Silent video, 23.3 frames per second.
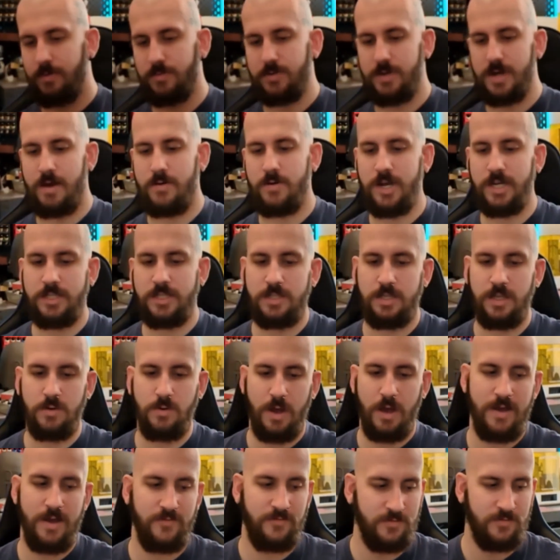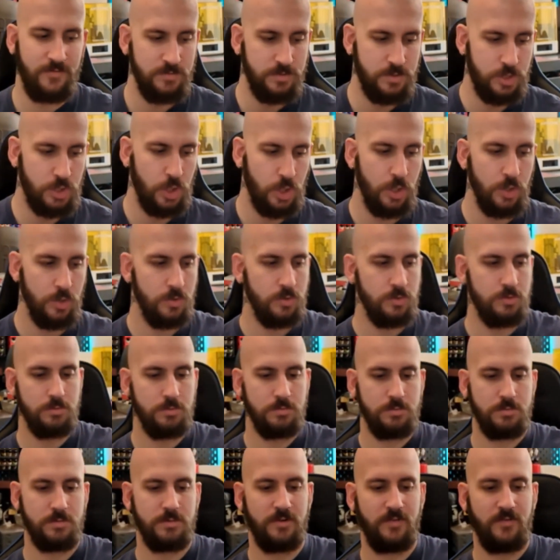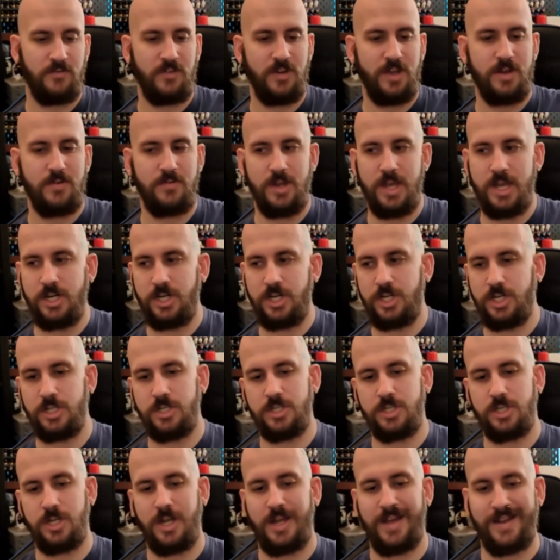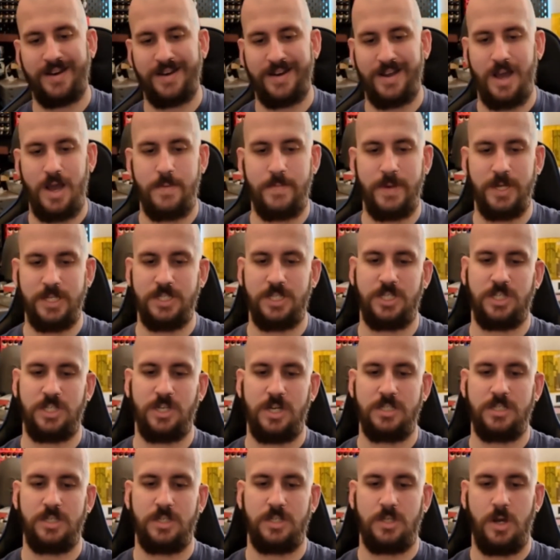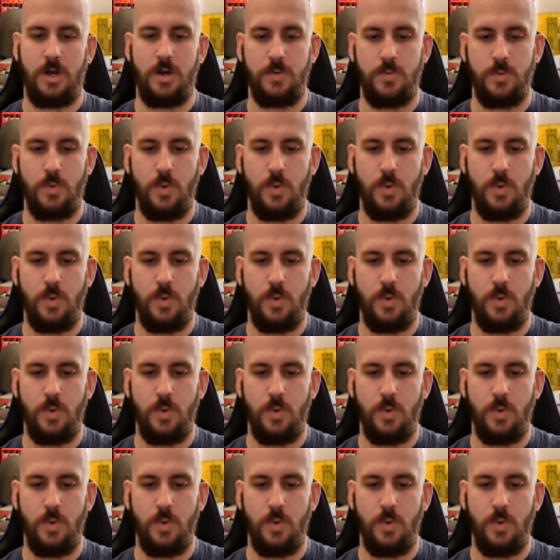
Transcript: Now I do have two variations, and I'm undecided on